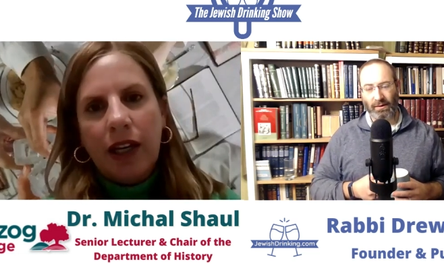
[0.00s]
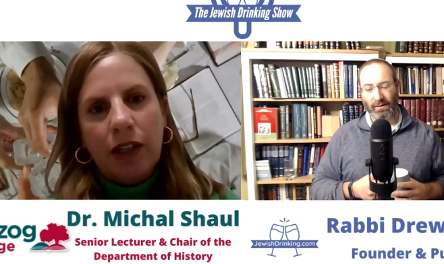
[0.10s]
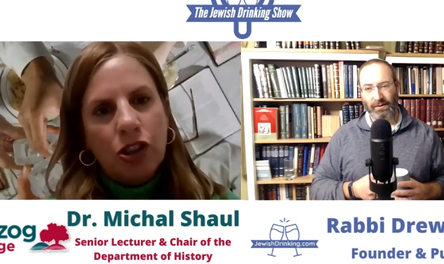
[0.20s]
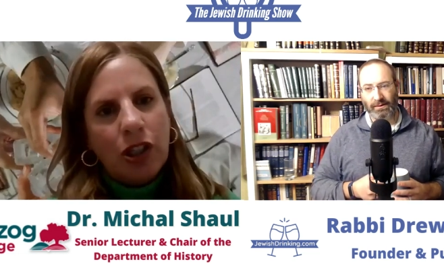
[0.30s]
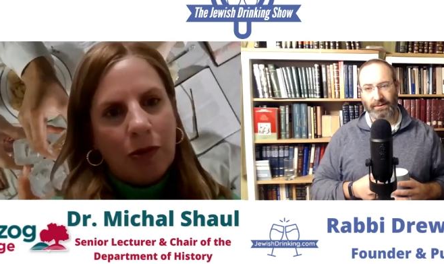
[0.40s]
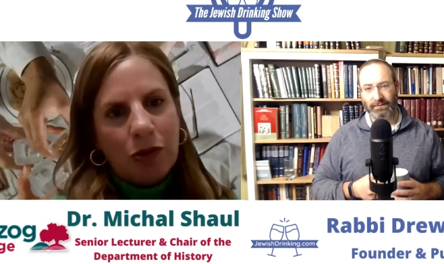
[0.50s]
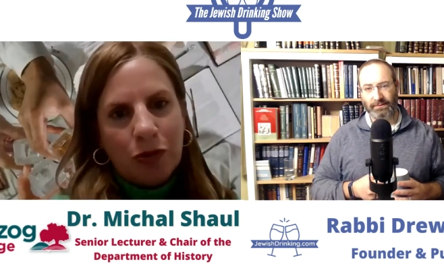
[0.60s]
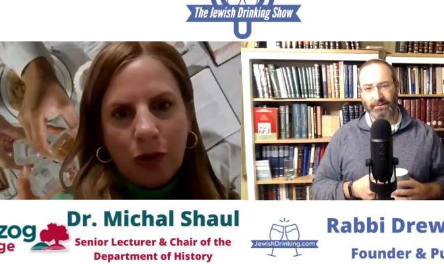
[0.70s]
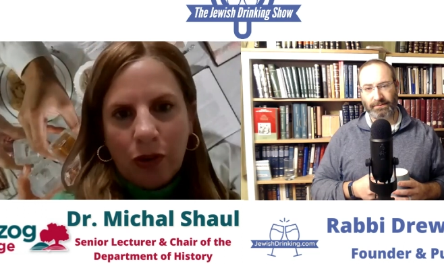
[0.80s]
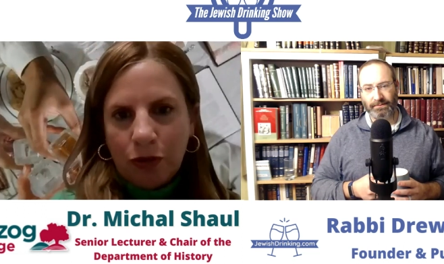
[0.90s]
Speaker 1: uh, kiddish clubs
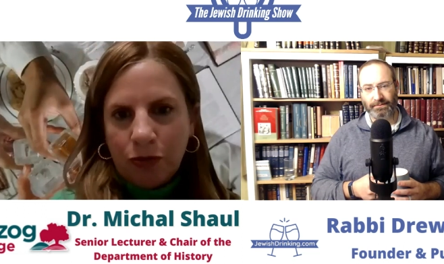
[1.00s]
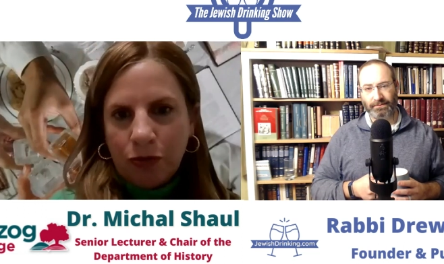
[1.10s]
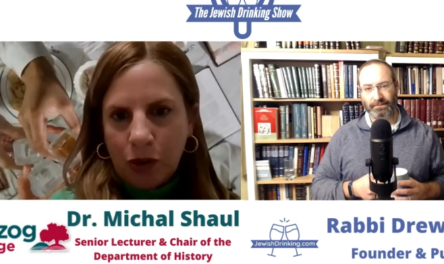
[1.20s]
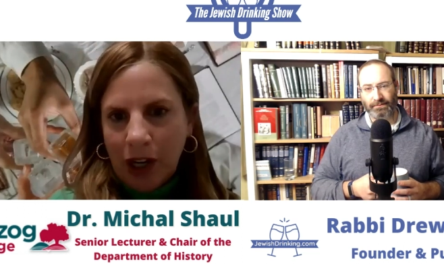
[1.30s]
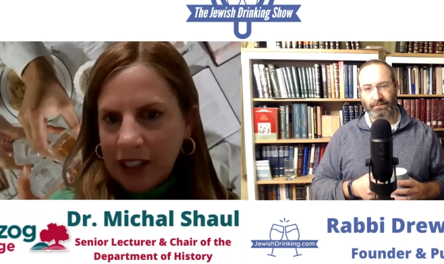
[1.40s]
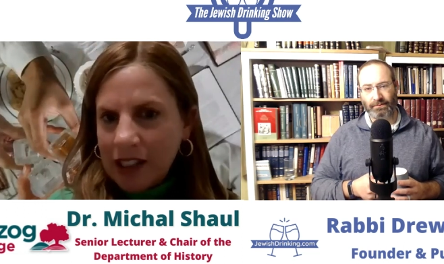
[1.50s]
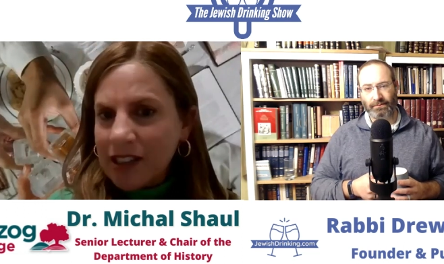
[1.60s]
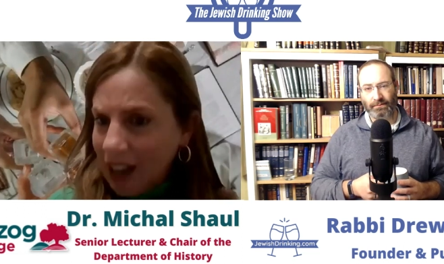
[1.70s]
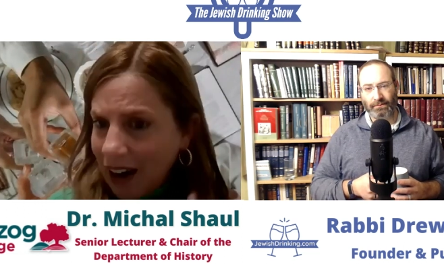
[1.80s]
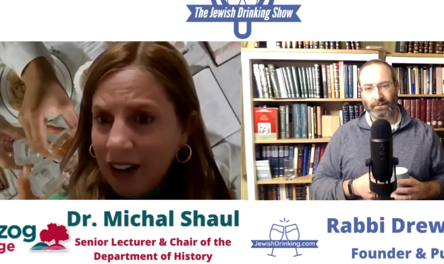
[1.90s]
for for ladies.
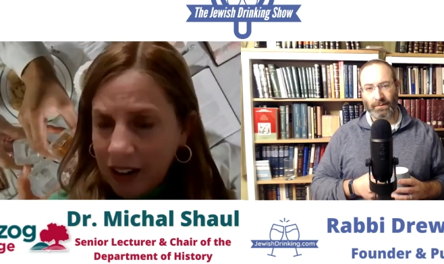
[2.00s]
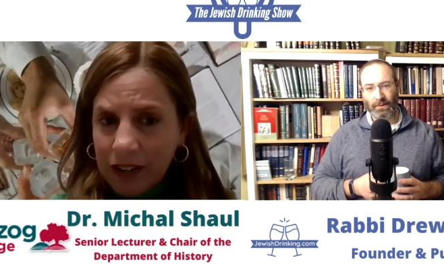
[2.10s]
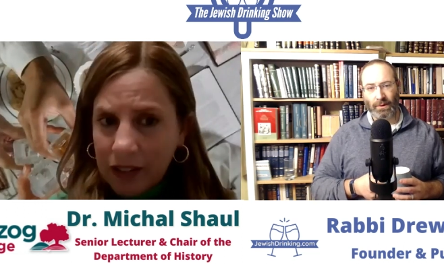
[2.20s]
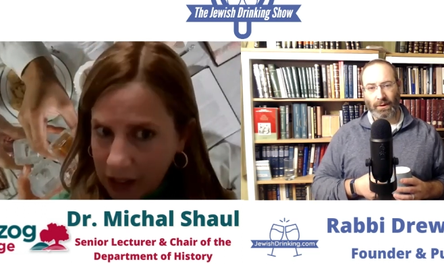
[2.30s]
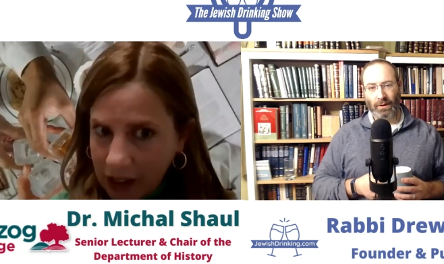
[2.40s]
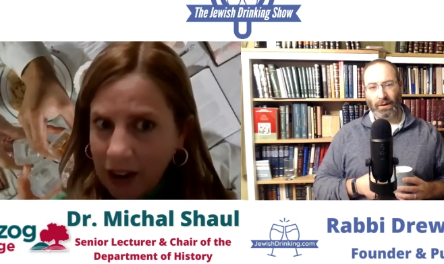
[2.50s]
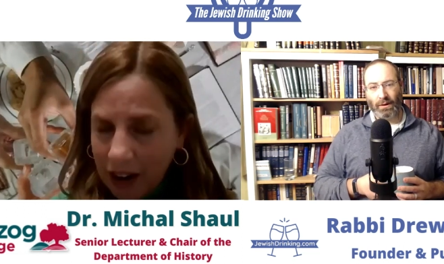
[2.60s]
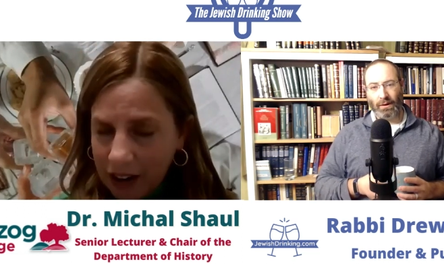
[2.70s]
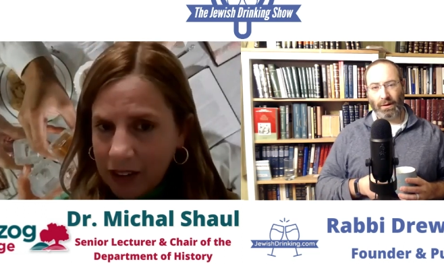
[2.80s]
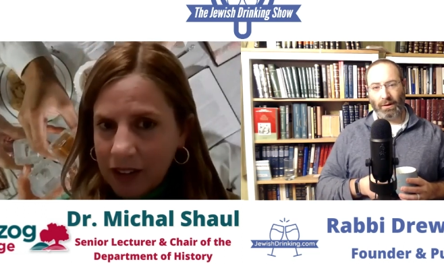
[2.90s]
They are they
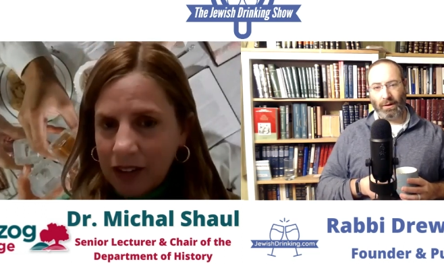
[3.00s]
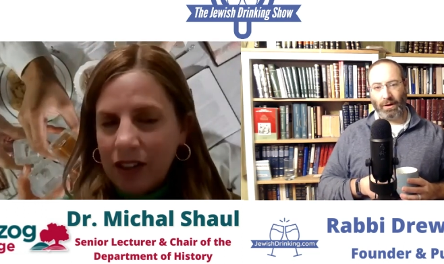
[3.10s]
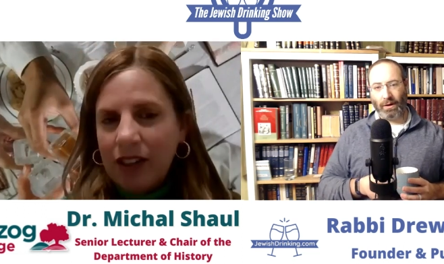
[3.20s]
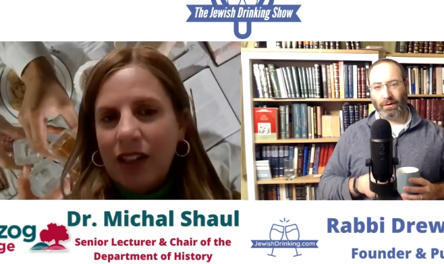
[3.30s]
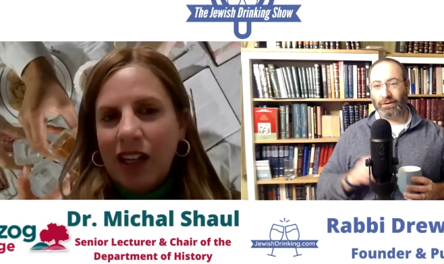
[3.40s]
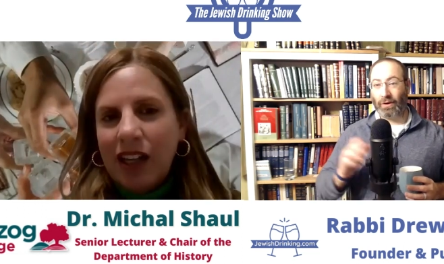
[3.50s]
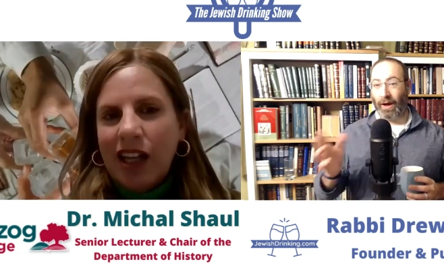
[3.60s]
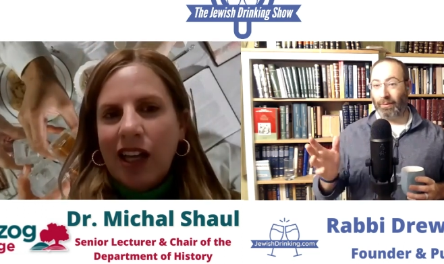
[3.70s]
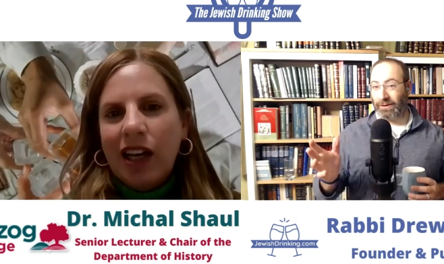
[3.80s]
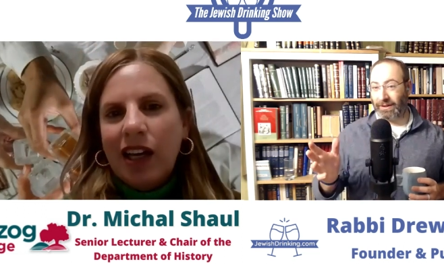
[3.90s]
are.
Speaker 2: So
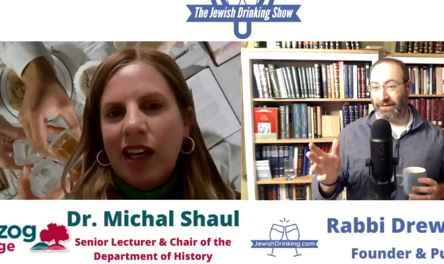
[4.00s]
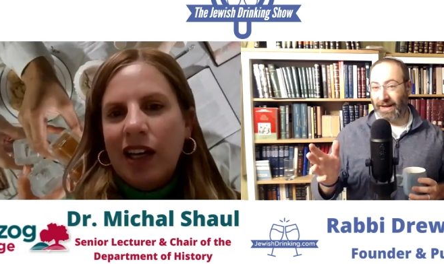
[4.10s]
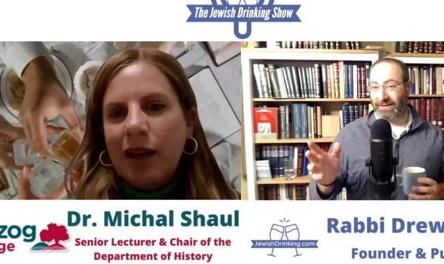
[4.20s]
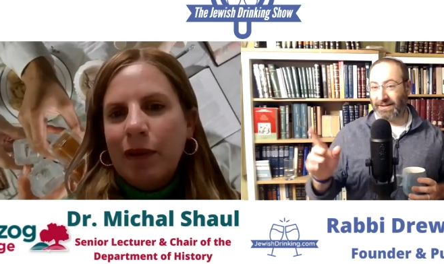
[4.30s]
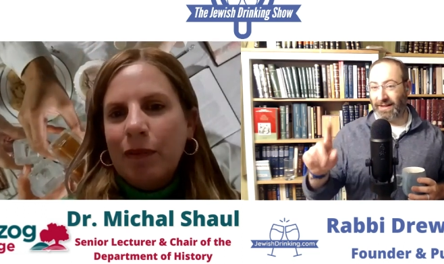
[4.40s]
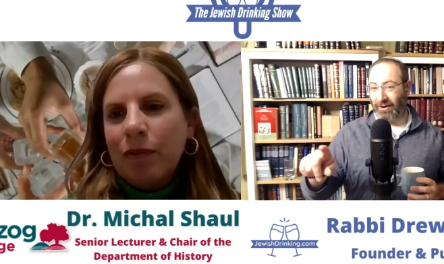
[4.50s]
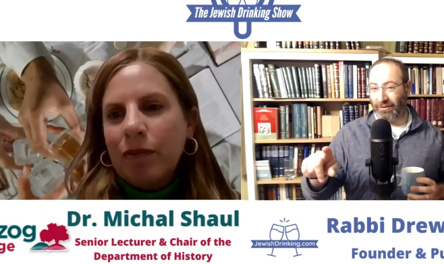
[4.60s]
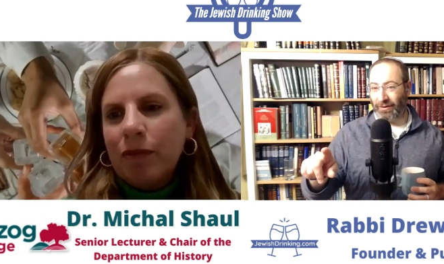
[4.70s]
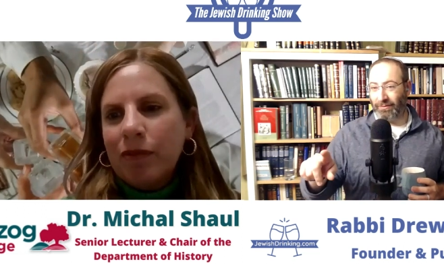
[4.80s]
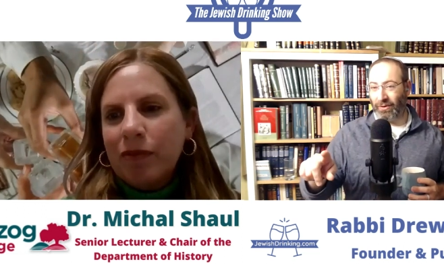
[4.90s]
I wasn't even asking that, um,
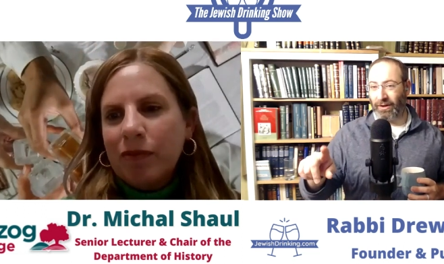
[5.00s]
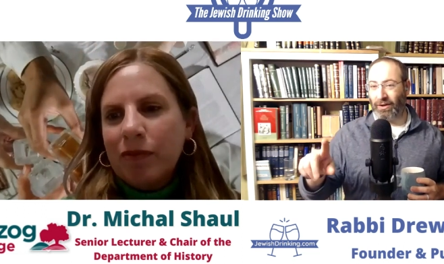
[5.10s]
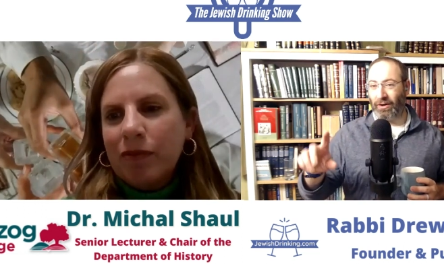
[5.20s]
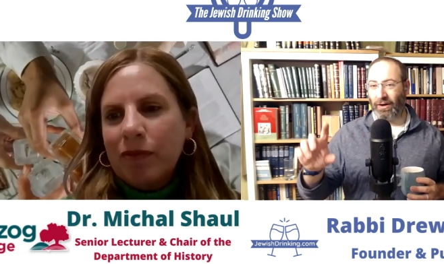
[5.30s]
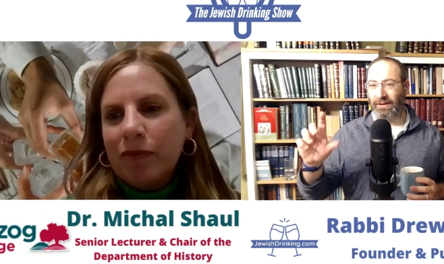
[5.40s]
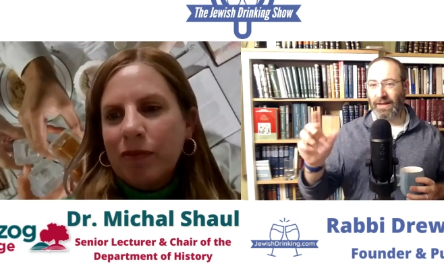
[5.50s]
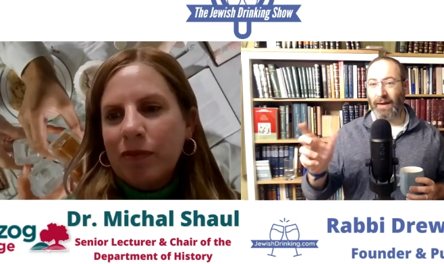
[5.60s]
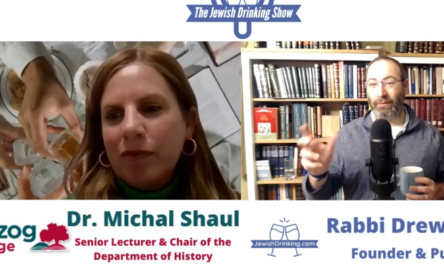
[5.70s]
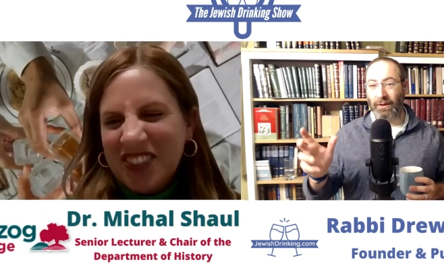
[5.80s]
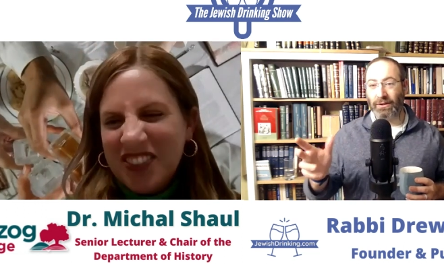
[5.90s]
although I'm really curious. I
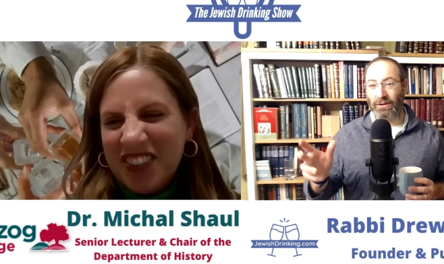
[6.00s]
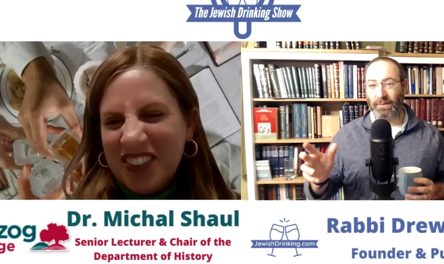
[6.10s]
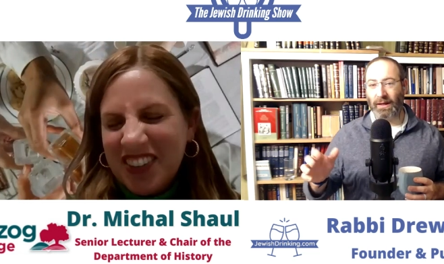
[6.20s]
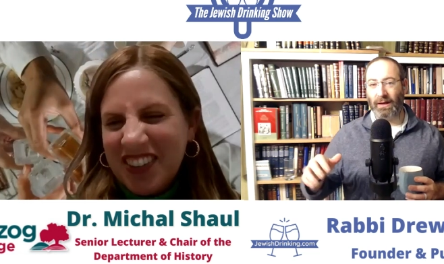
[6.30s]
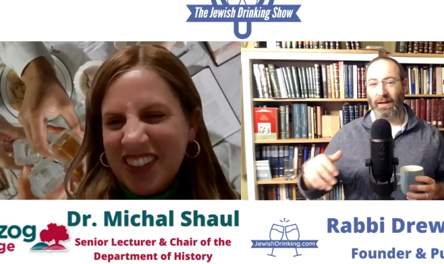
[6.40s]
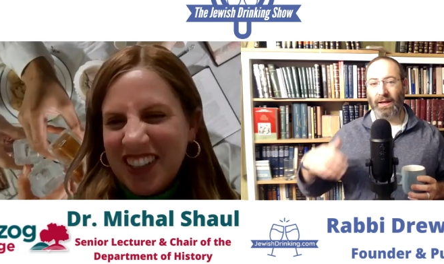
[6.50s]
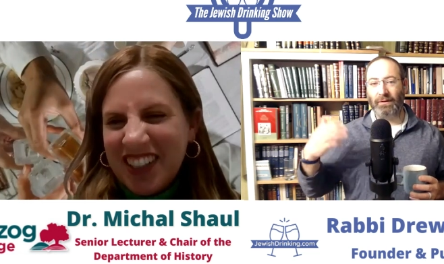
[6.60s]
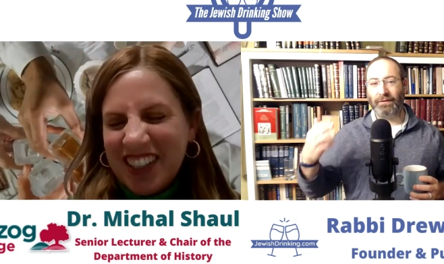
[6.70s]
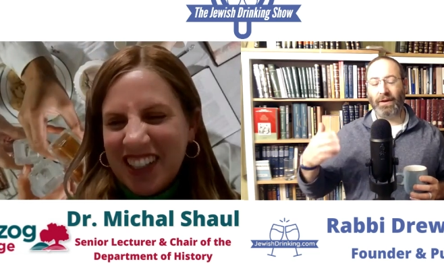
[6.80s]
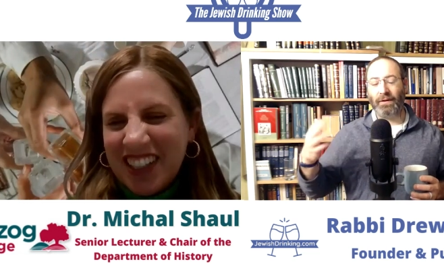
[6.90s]
really just mean
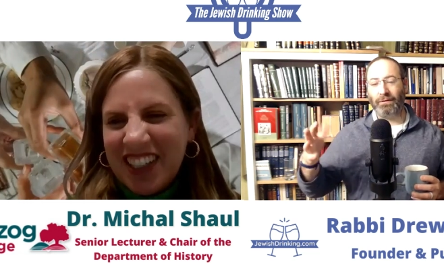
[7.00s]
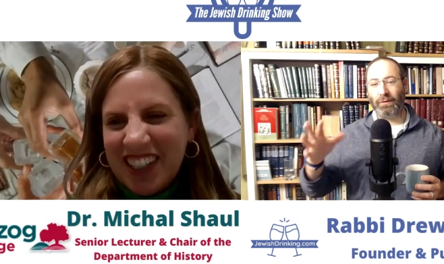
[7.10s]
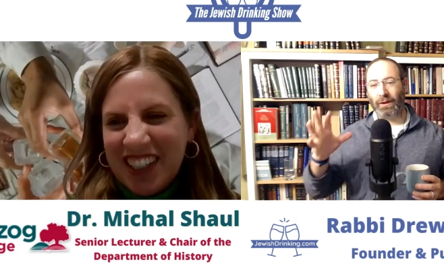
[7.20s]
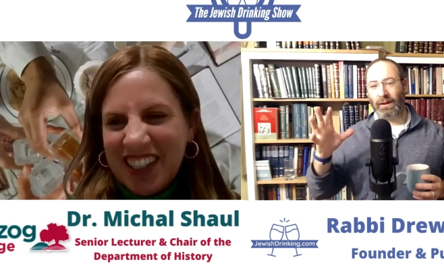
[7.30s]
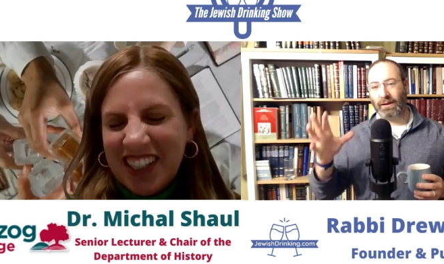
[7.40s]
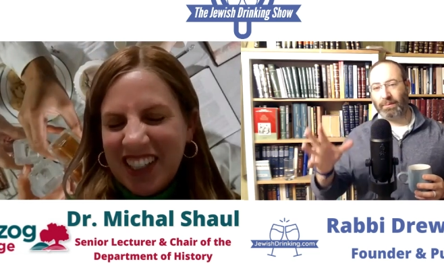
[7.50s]
if if really the